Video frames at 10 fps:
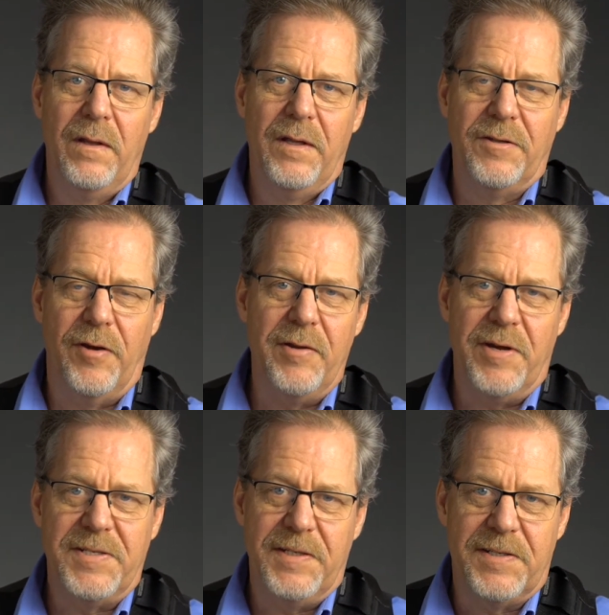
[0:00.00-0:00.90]
So
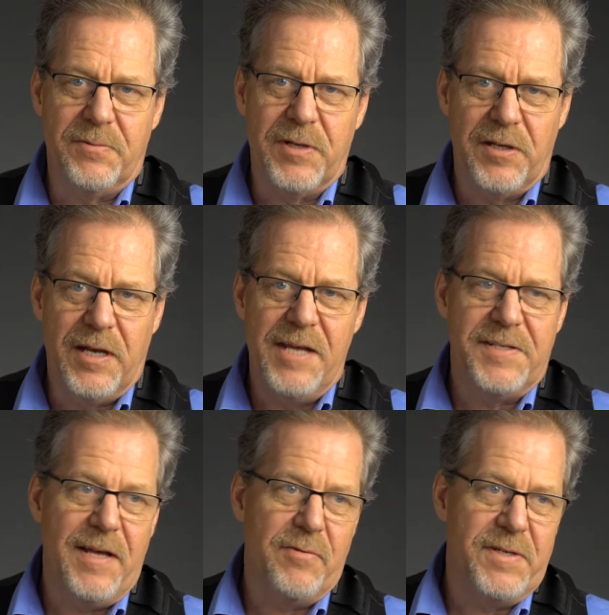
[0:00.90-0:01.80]
anyways, it's a really good lens.
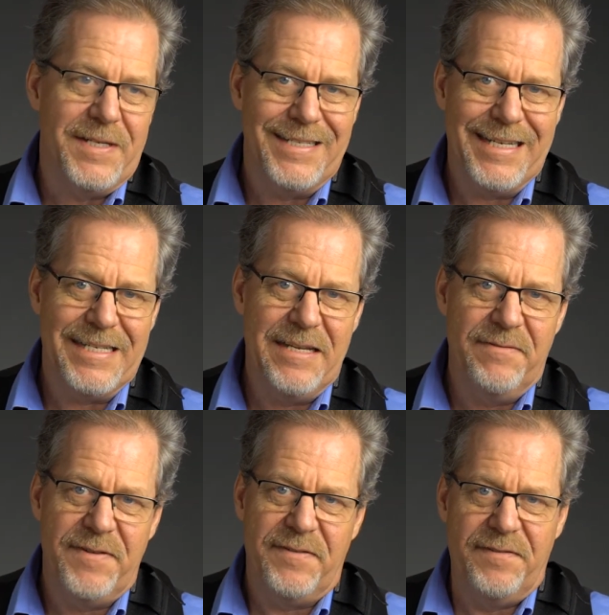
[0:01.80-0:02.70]
The other one is a 16 to
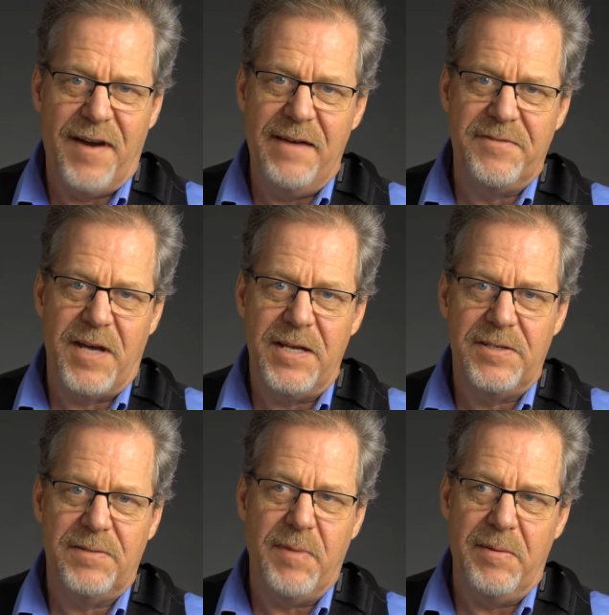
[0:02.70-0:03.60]
55
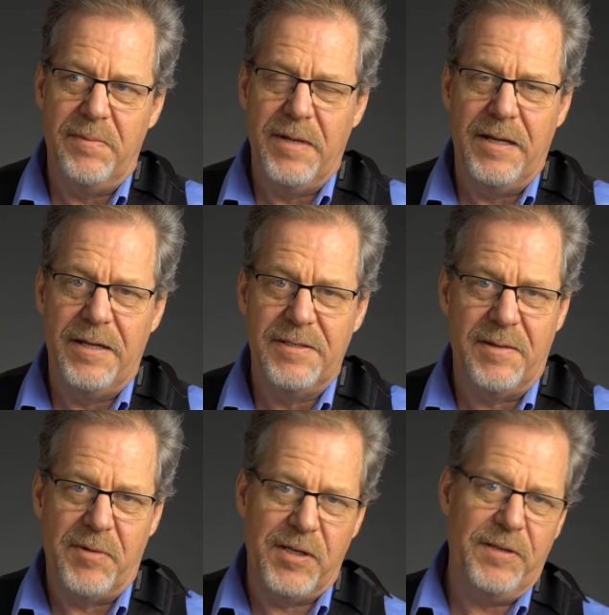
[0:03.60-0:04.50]
Zeiss, made
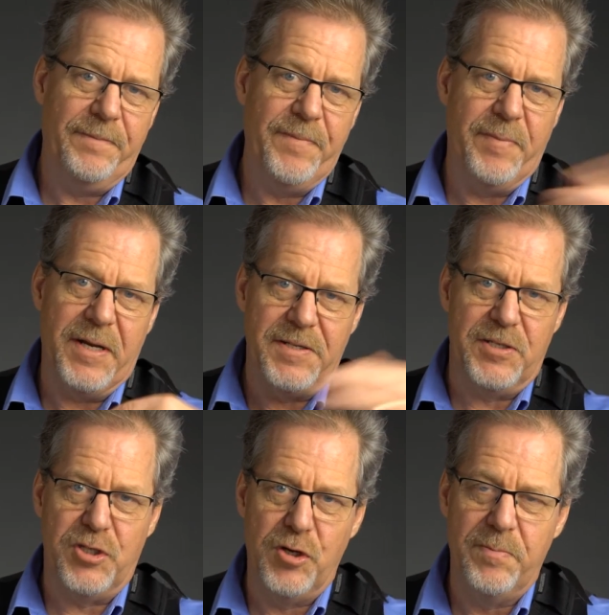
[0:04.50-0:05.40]
similar, but it's a
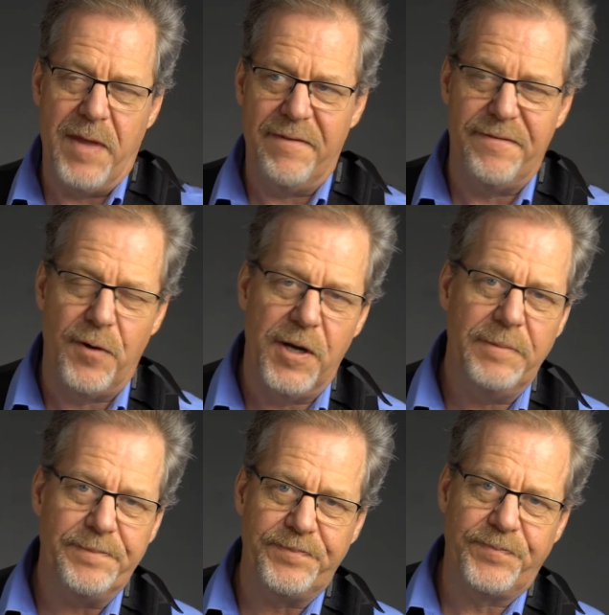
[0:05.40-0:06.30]
zoom,
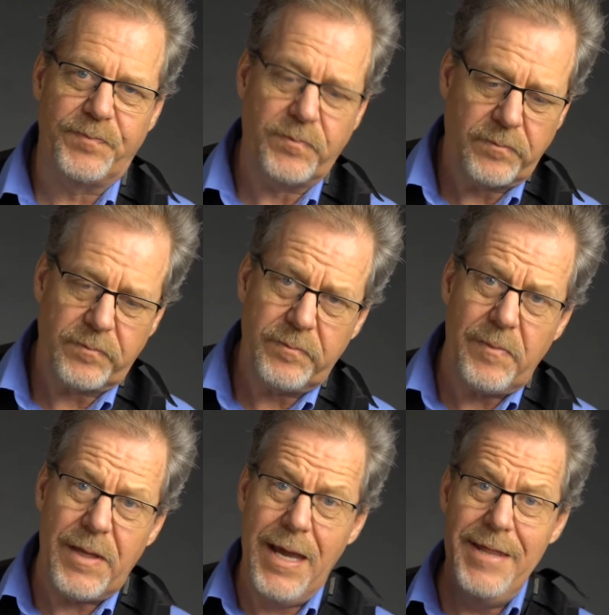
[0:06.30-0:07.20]
f4.
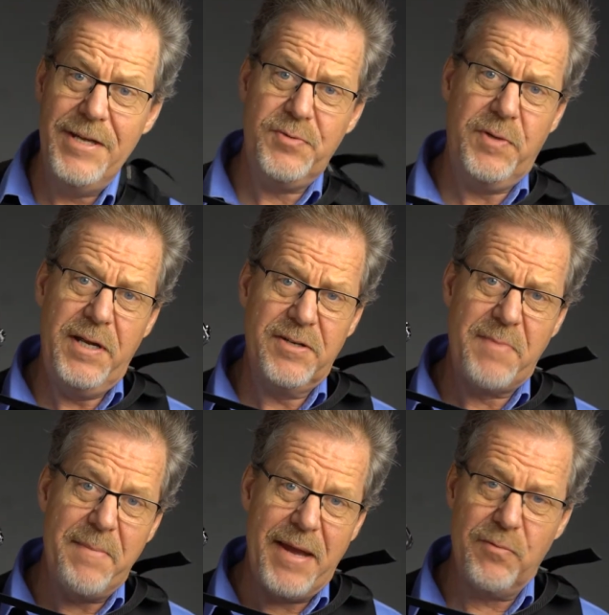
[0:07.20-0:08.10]
And this one here is
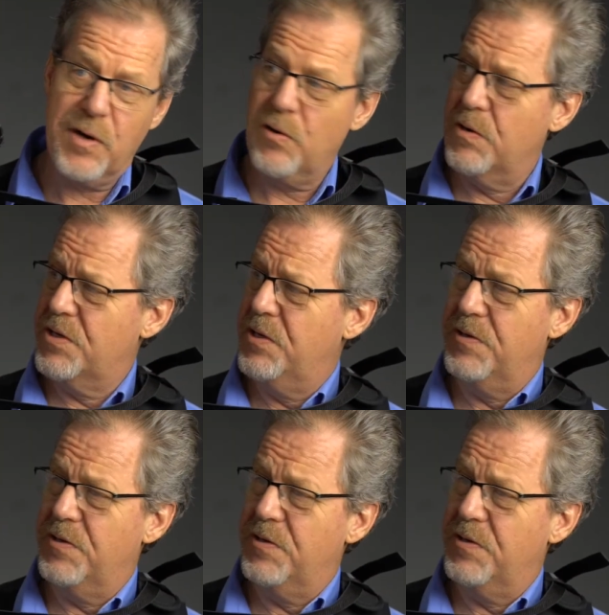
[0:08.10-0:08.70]
my main workhorse too.